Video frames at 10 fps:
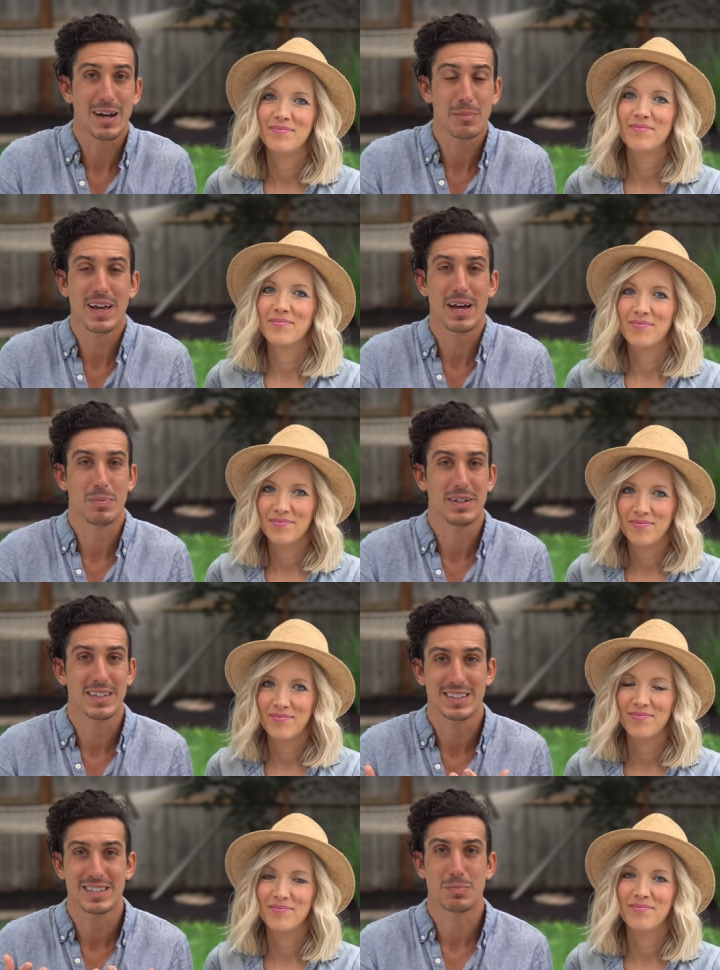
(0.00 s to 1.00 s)
Speaker 1: how to be happy
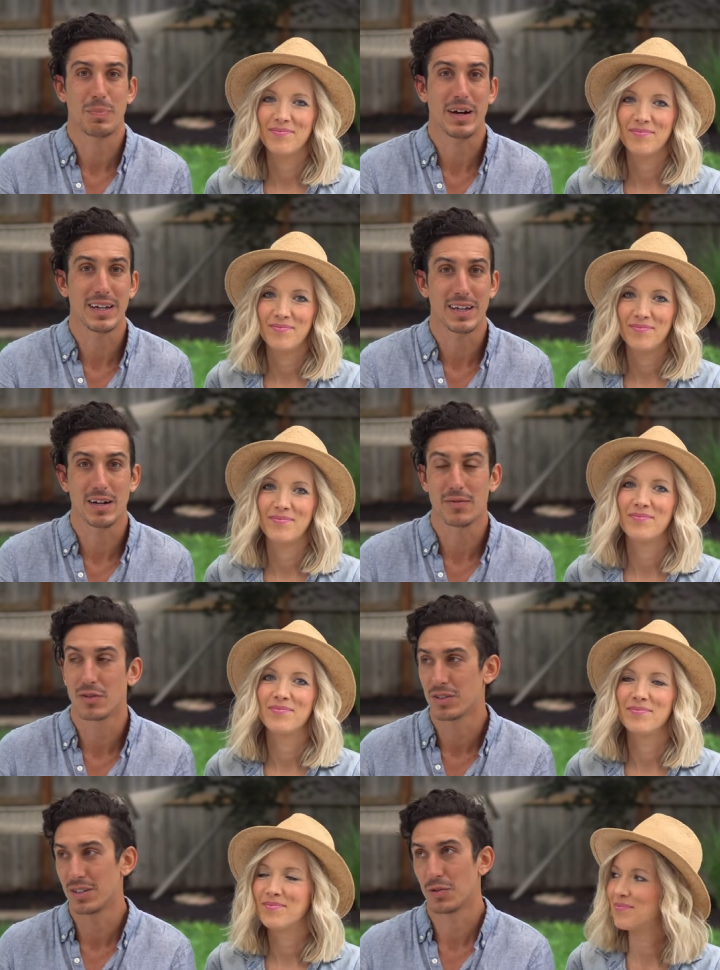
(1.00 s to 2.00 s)
in spite
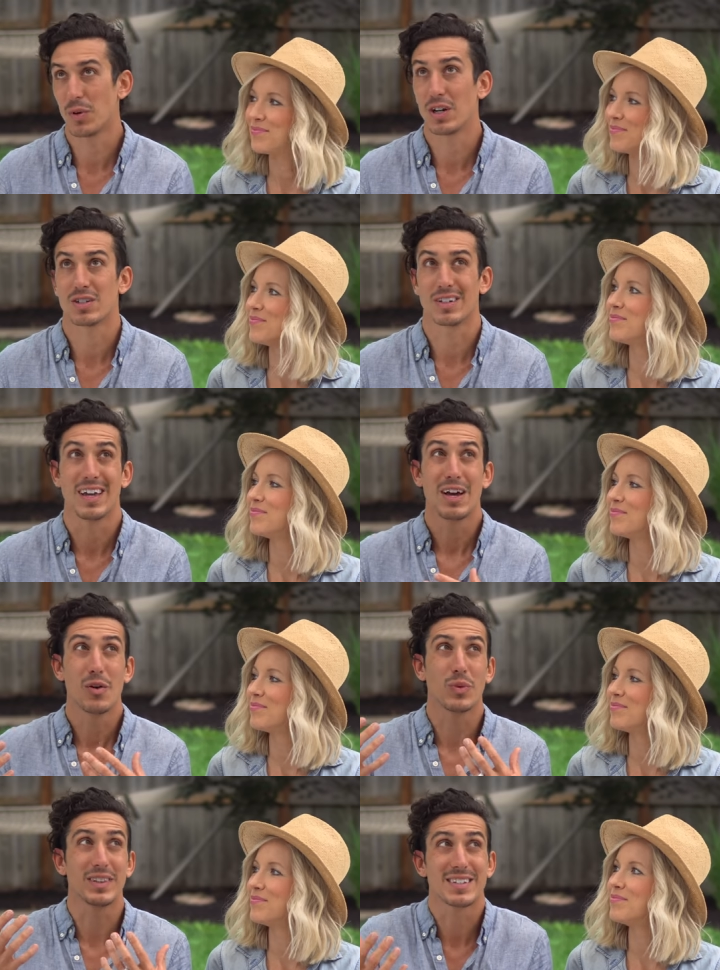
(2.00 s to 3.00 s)
of your situation
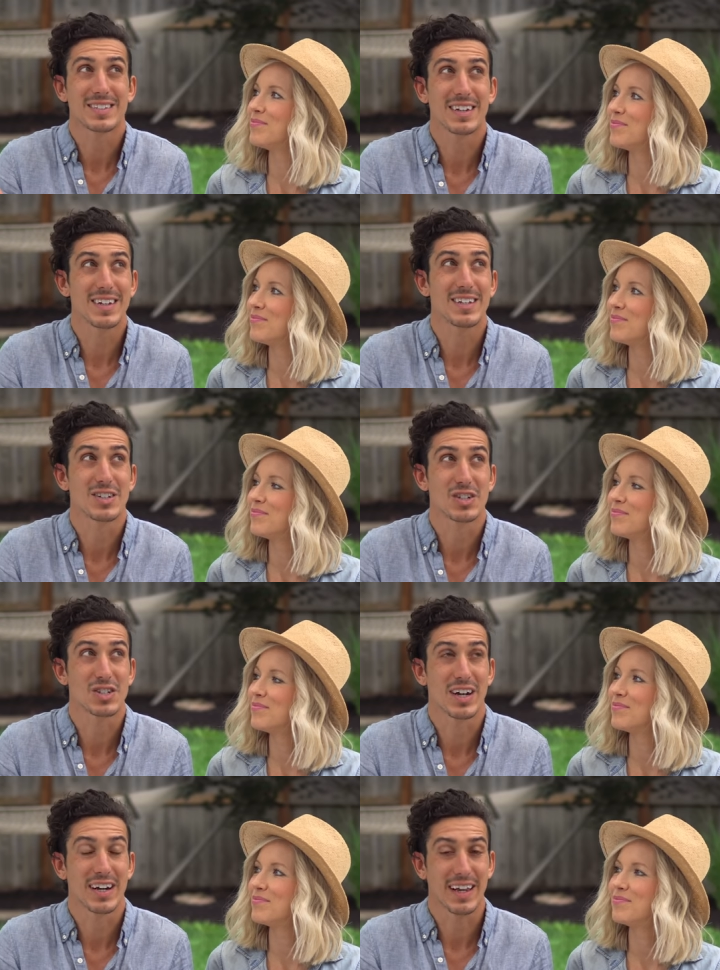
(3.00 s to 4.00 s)
when the sun isn't
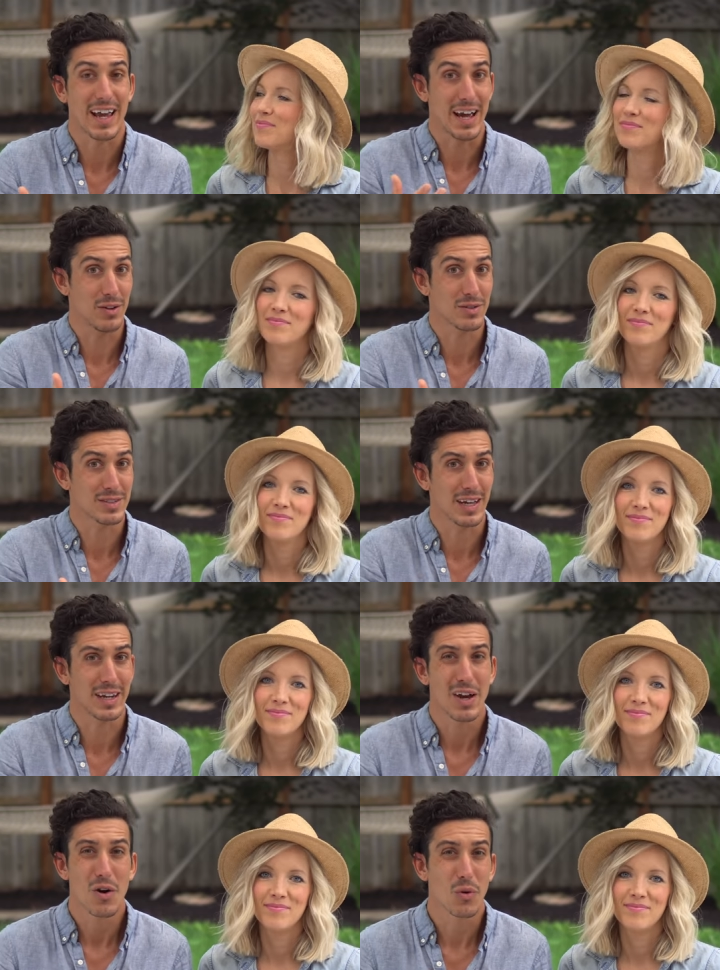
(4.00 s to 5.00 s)
shining
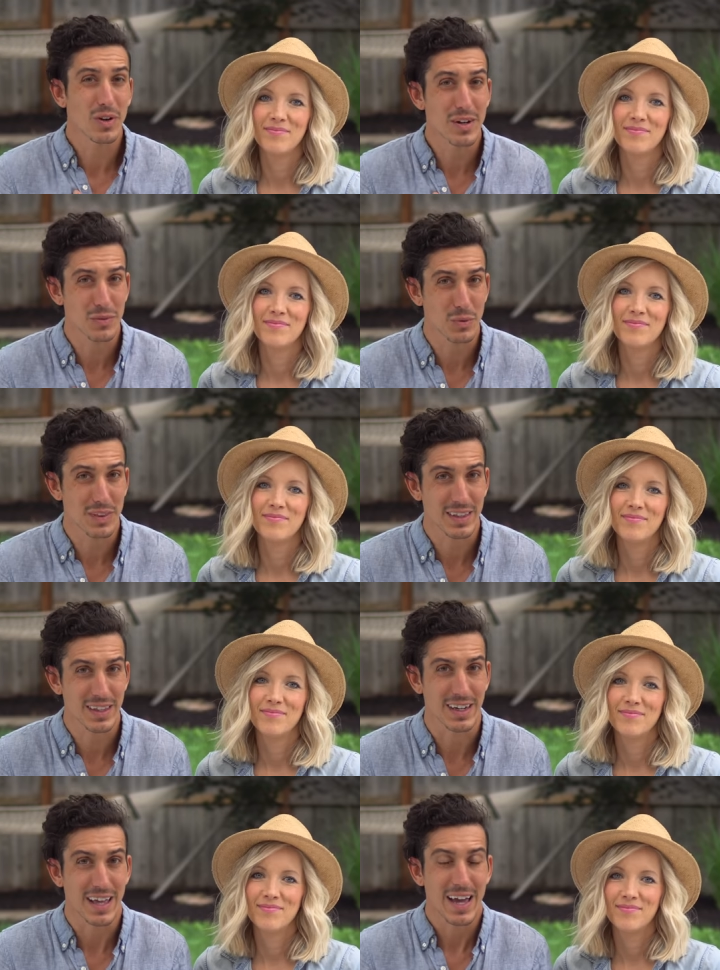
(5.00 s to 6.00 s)
outside or even
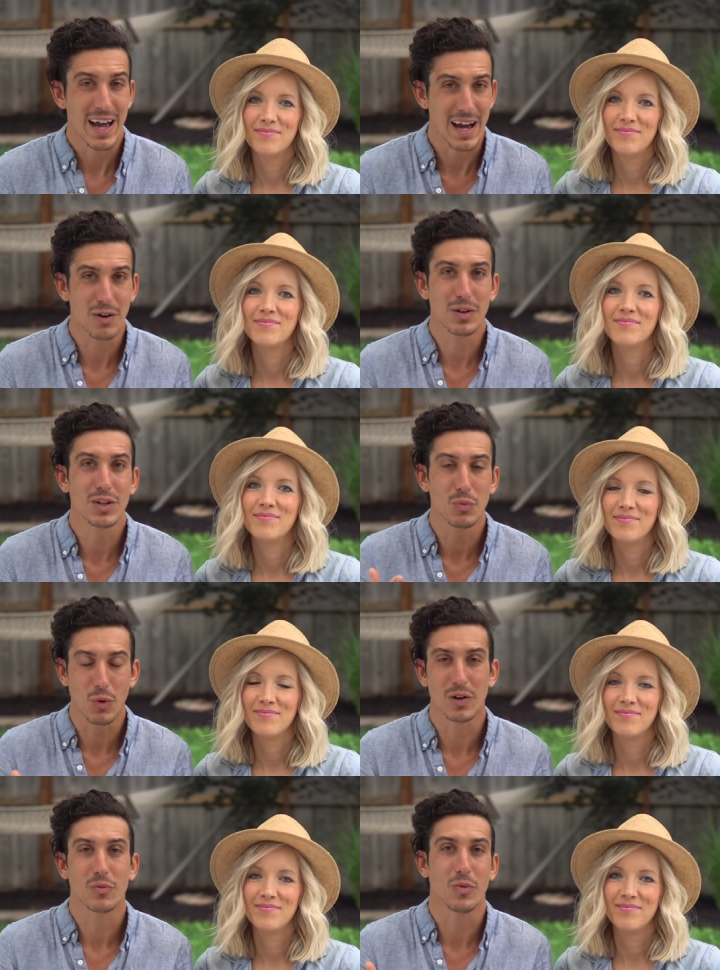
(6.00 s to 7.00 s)
within. How can you
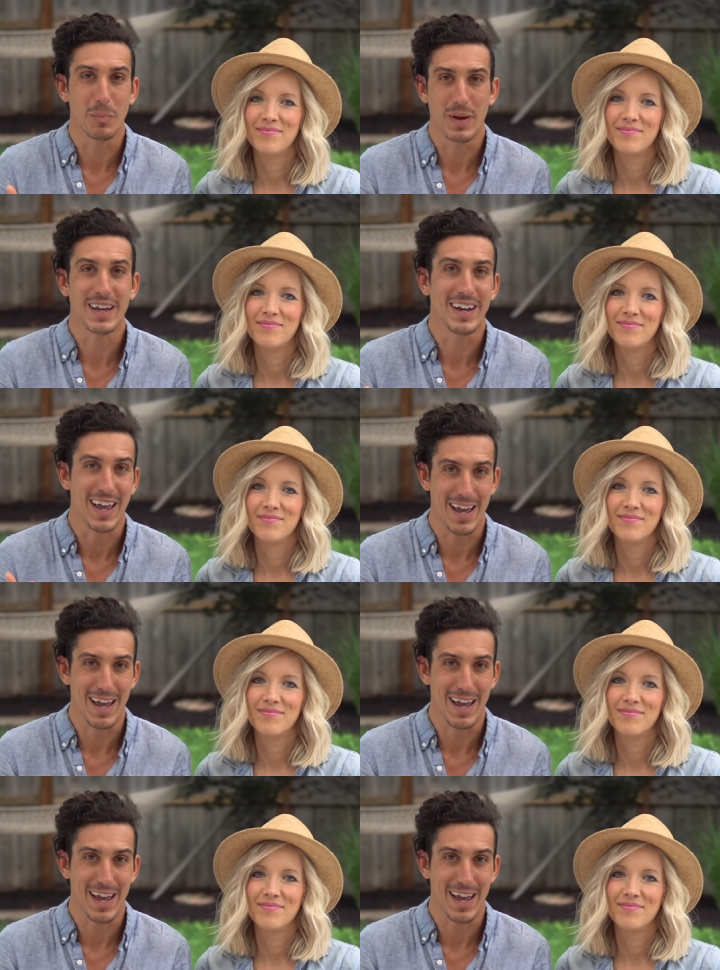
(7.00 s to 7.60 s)
one remain